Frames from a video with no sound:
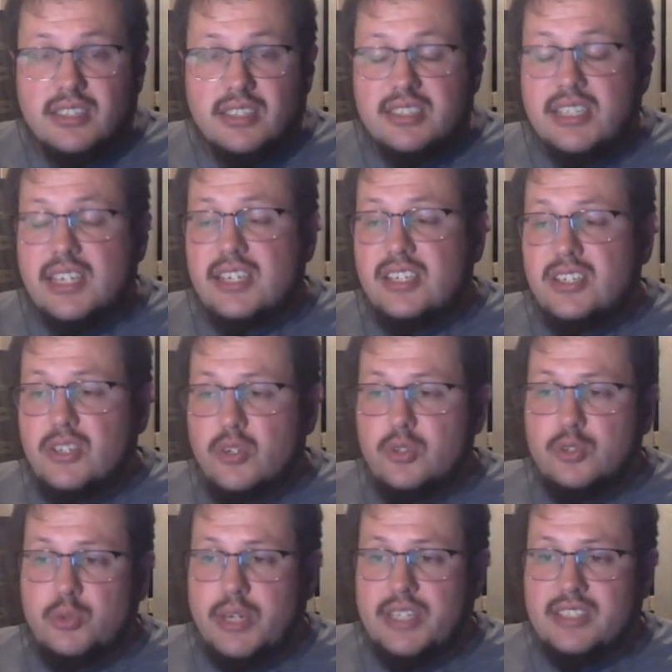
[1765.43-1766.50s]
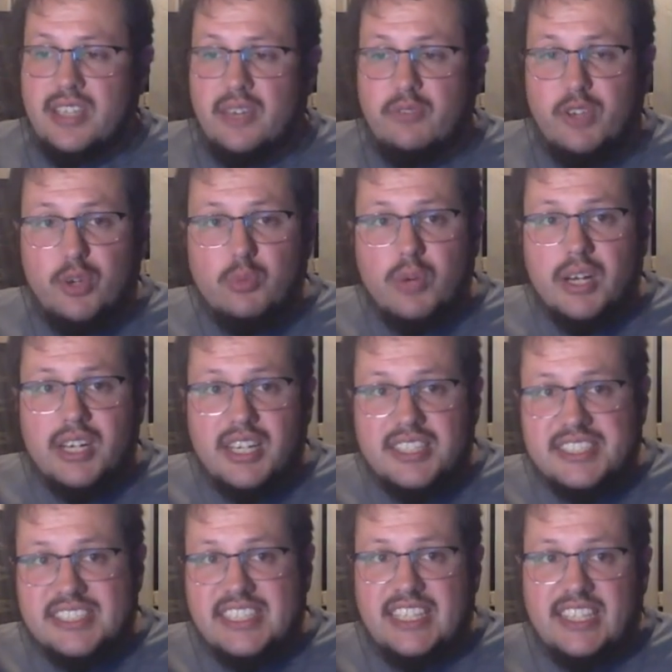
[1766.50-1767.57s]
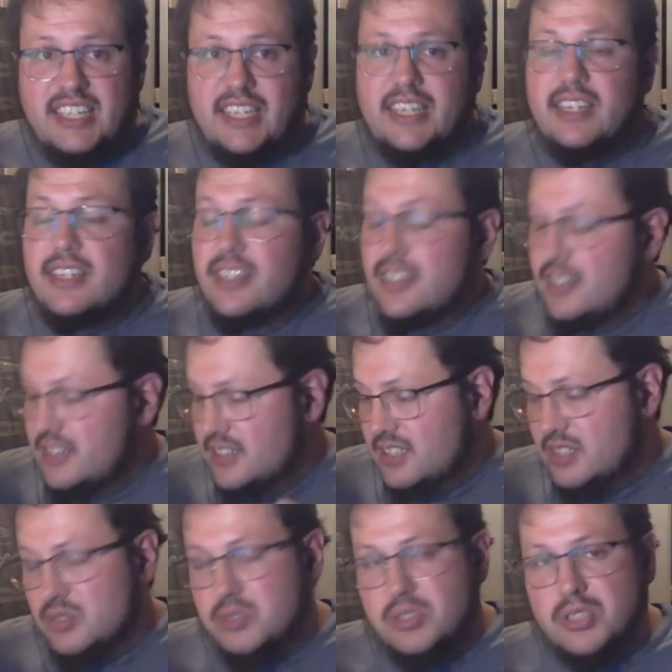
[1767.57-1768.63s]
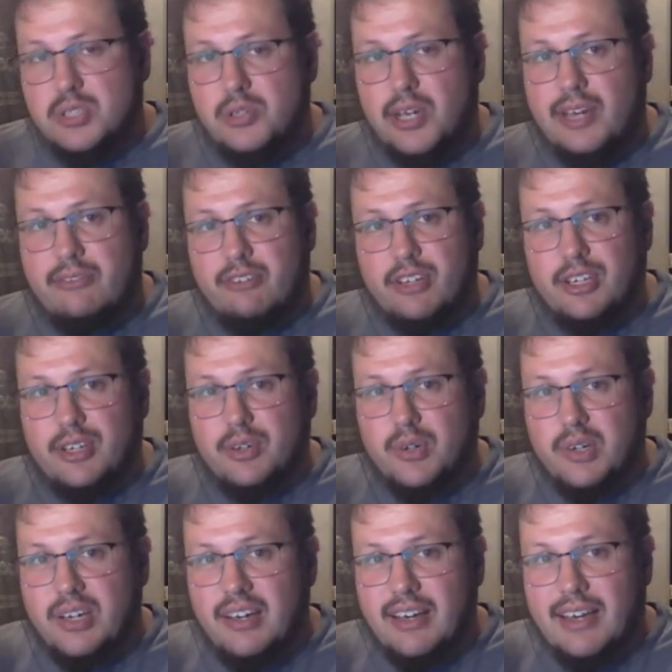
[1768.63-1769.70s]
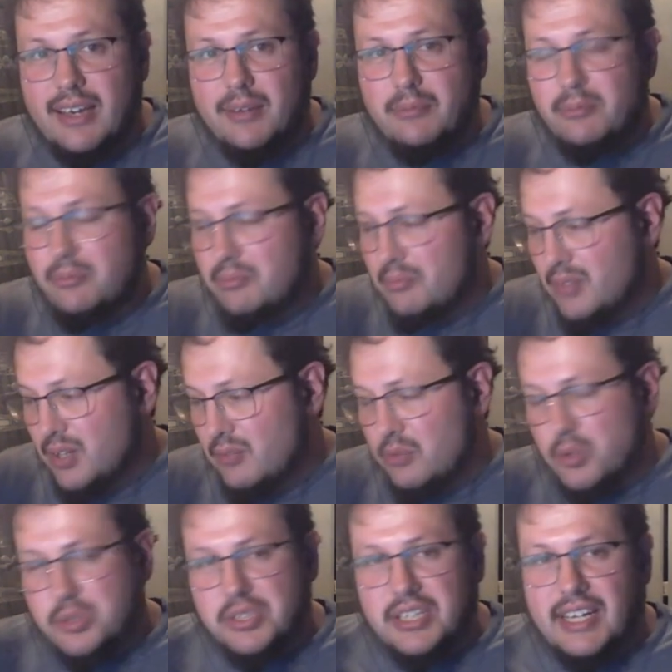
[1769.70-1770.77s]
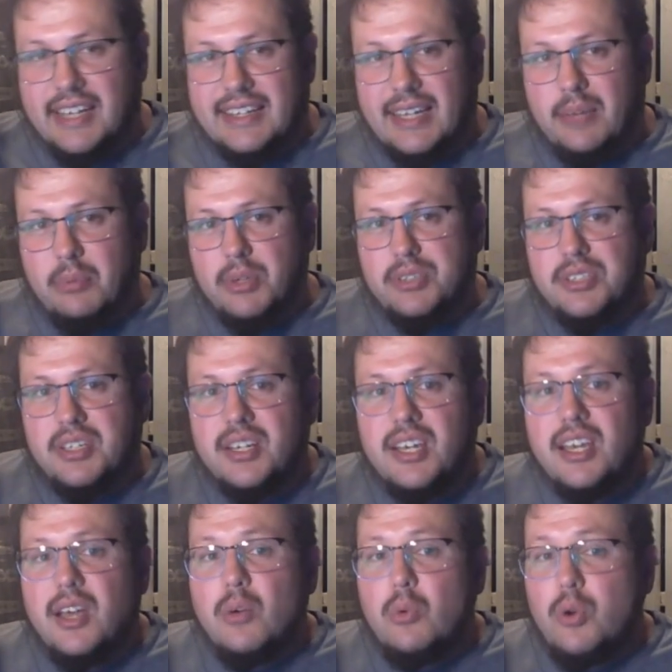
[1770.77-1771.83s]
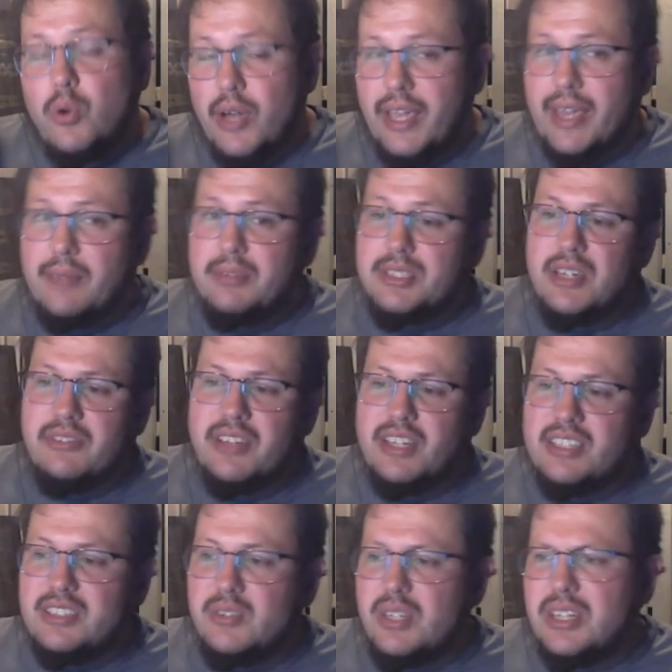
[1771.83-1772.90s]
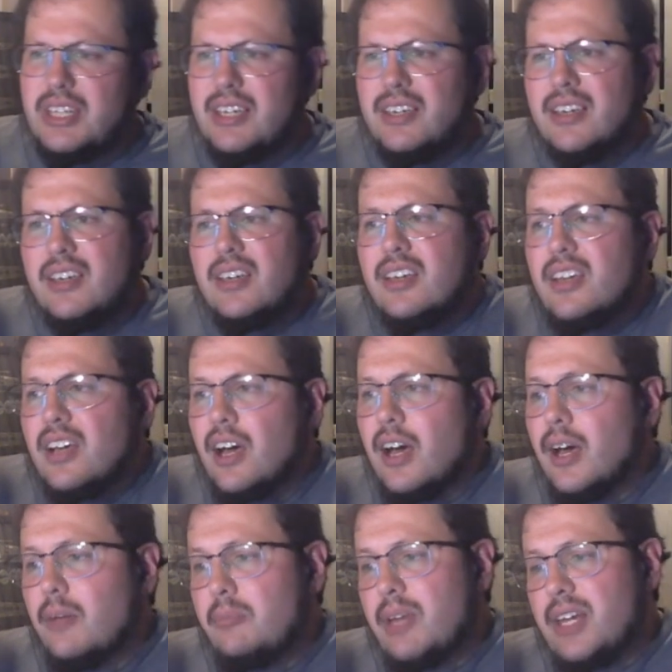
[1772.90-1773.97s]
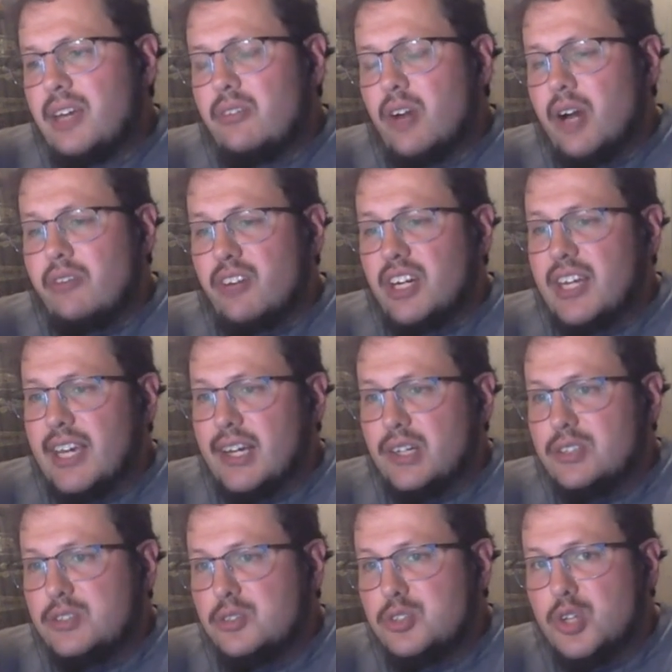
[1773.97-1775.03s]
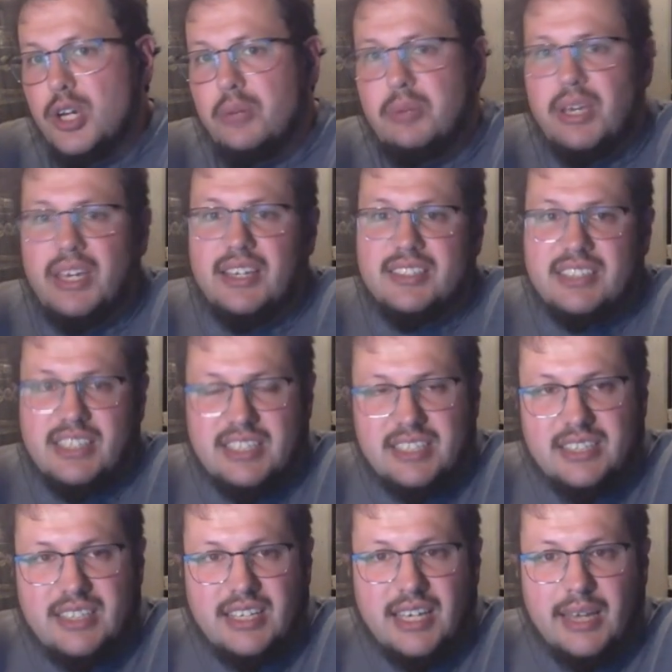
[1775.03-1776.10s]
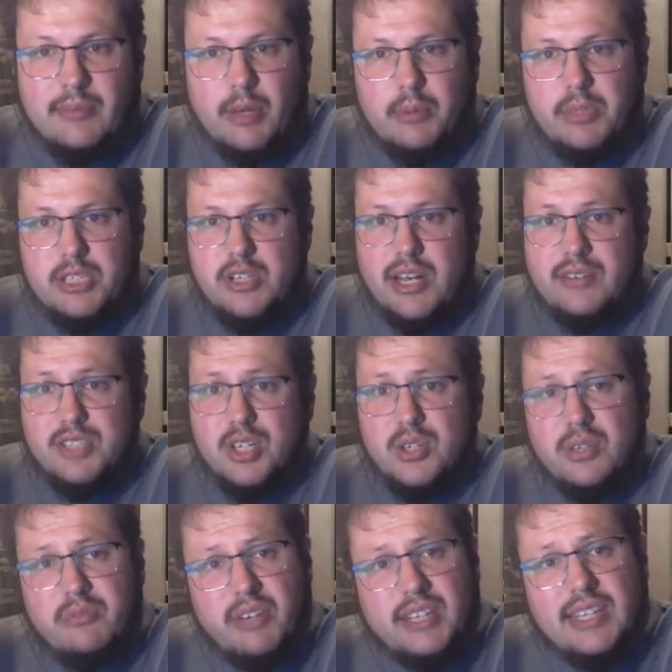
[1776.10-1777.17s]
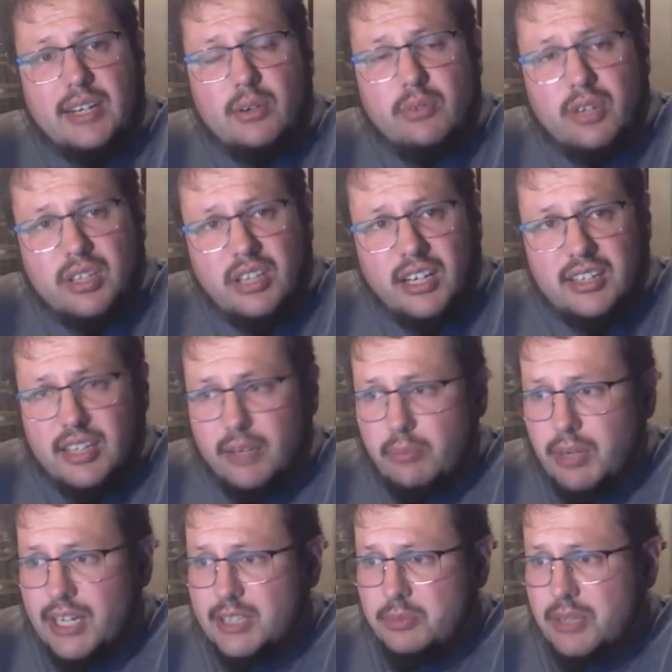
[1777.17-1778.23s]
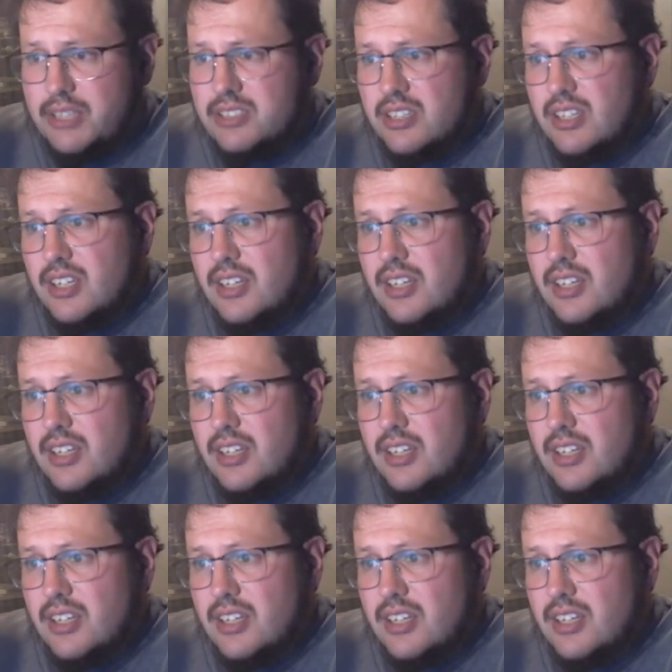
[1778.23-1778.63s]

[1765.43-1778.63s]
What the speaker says: He's a huge risk. If you wanted ceiling, this was the draft for you. I am unfortunately not that person. Who I am is Jeff Ellis. And I think many of our everydayers who joined me as I did the MLB draft show, you can find that over on Locked On Prospects.